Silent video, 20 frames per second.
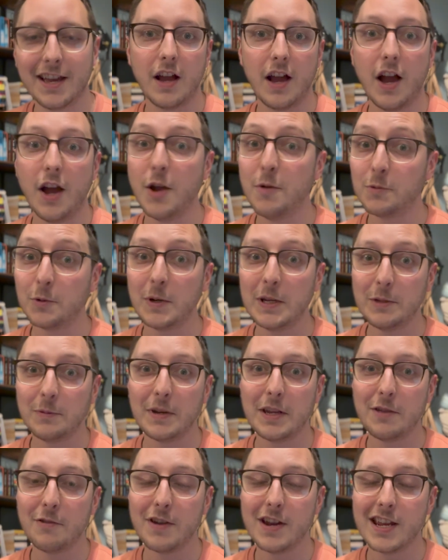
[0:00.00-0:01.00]
I hope
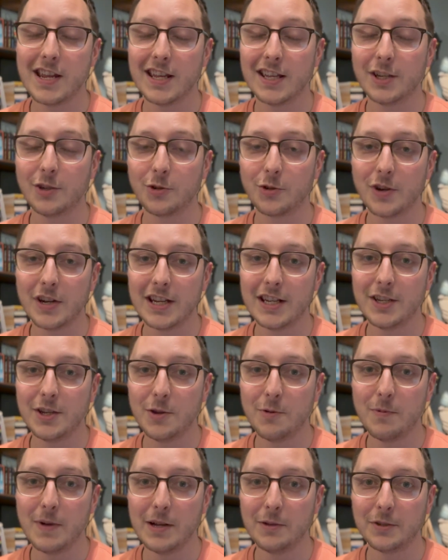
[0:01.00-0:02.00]
2023 is treating you
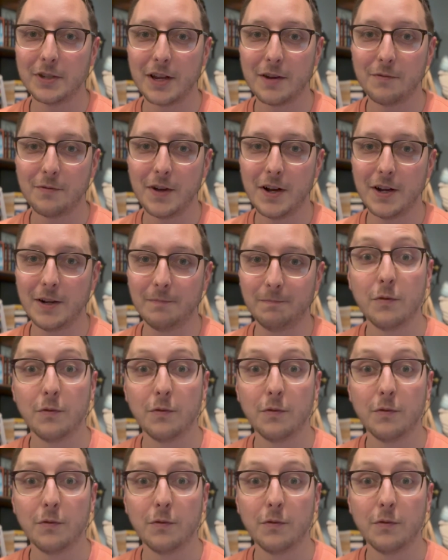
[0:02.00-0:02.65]
well so far.